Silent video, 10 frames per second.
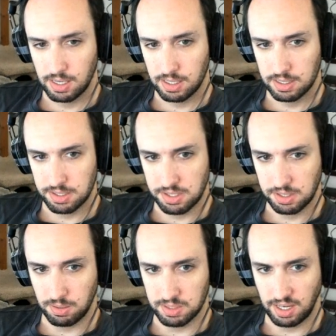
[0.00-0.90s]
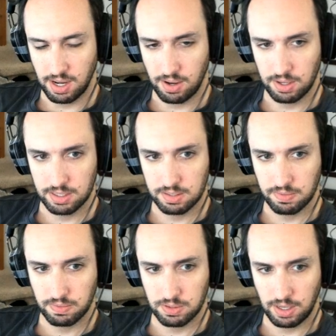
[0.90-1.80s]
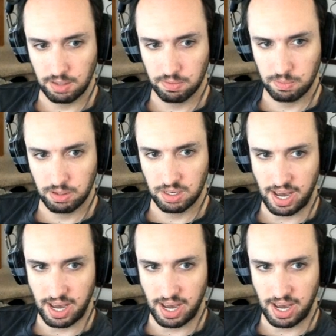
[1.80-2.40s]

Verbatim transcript: Because it's just losing counters, for trading for one.